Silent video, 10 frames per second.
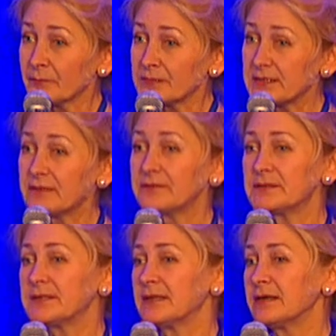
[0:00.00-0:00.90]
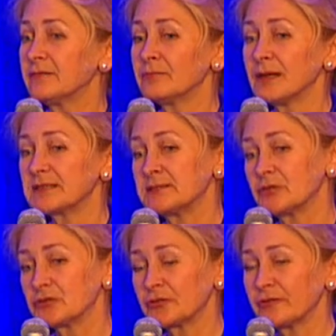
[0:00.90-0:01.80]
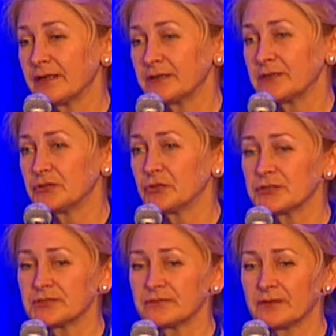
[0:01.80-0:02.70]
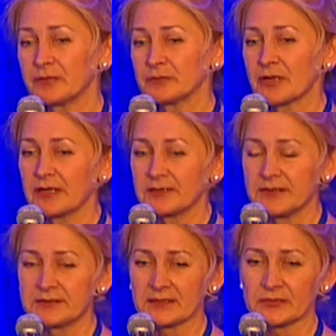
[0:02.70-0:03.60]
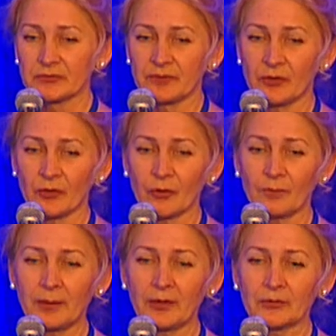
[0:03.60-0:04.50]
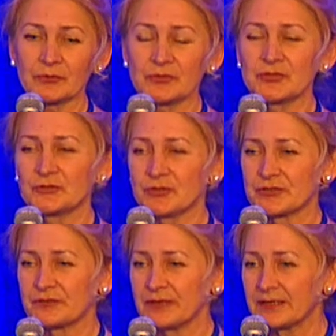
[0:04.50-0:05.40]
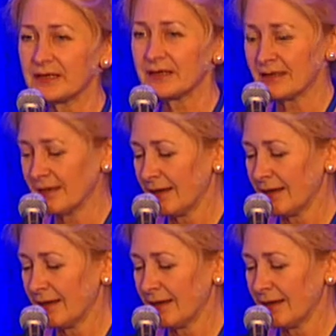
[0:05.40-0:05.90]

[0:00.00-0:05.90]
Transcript: safety, maximal tolerated dose, and pharmacokinetics of our compound, which was very